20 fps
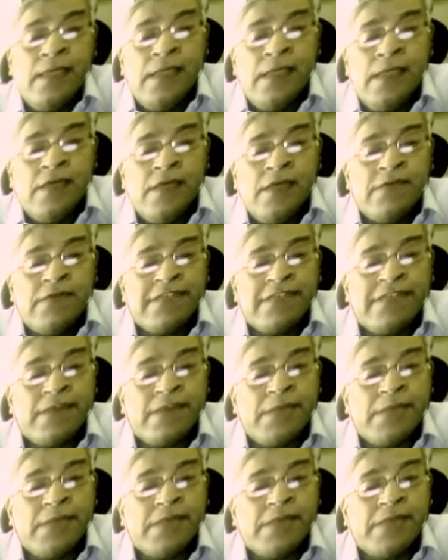wasted by
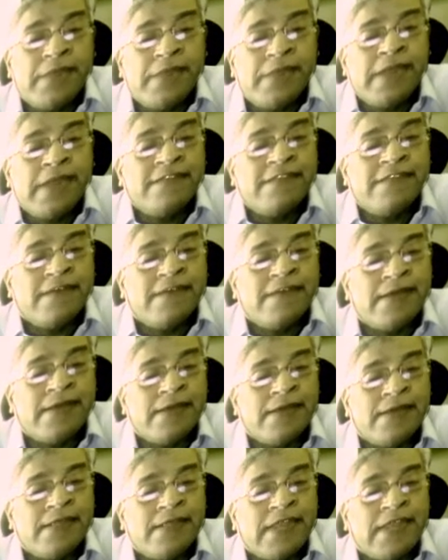a brain disorder
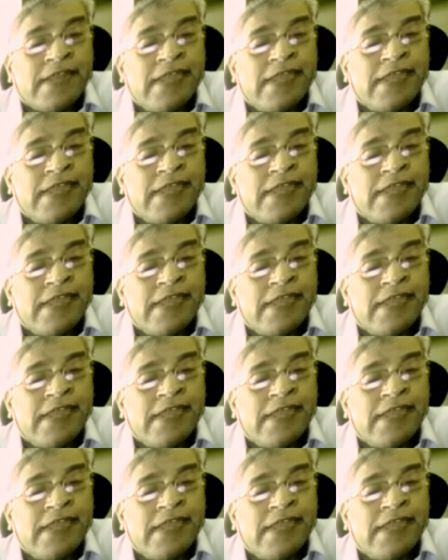that he or